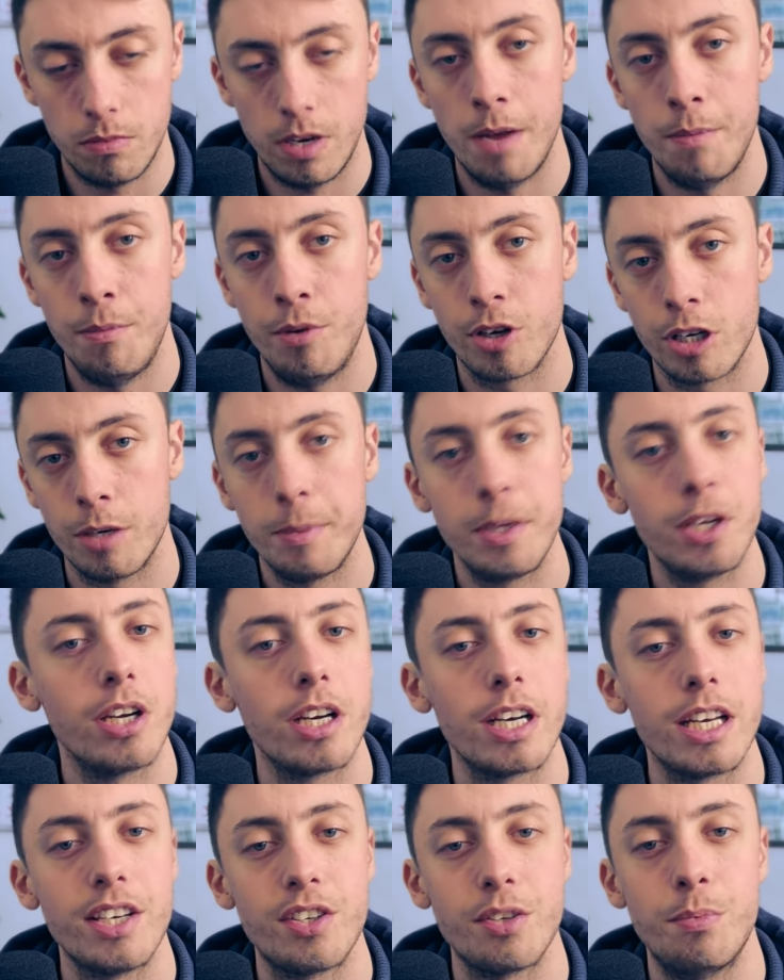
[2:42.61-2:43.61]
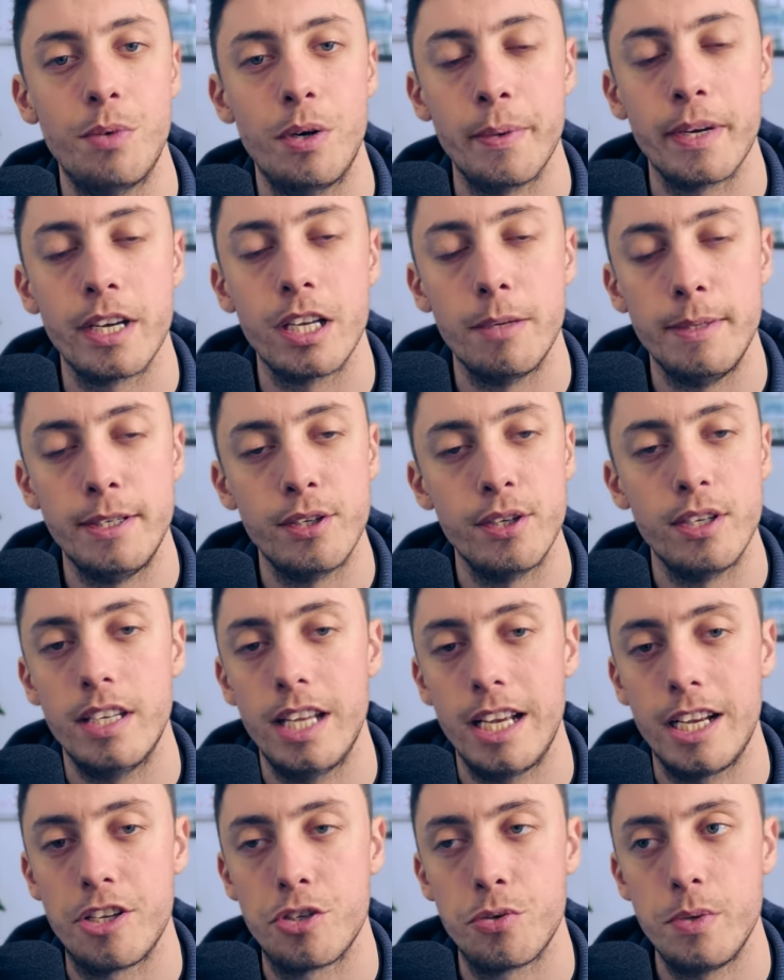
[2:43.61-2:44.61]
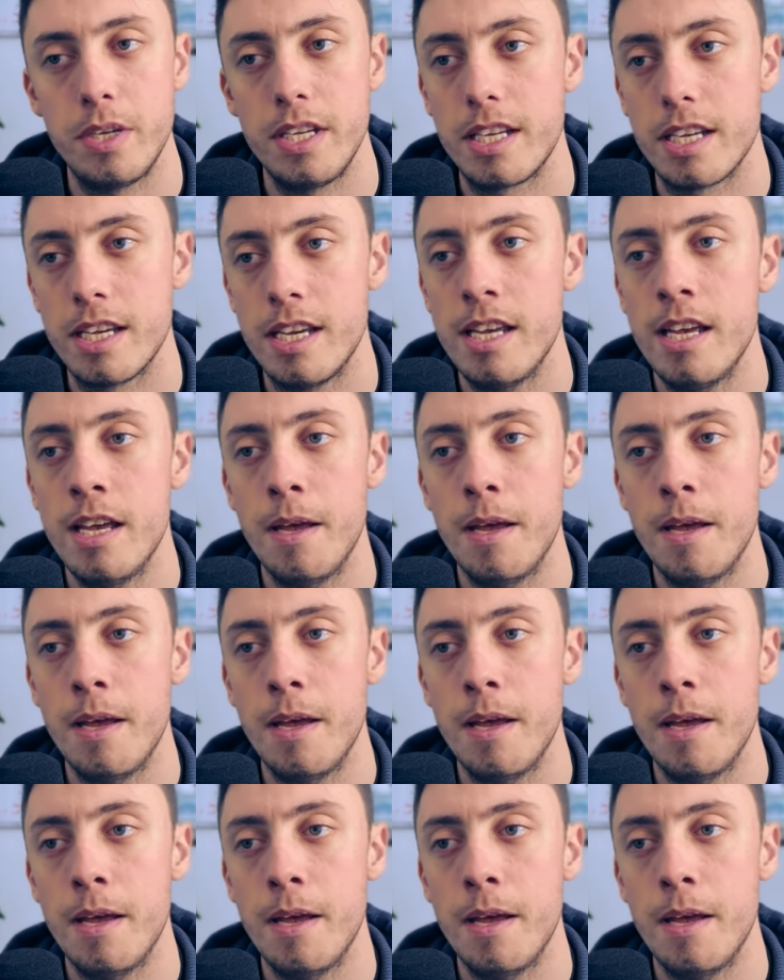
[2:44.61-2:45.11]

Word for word: I'm not going to be going into what we're going to be doing next week,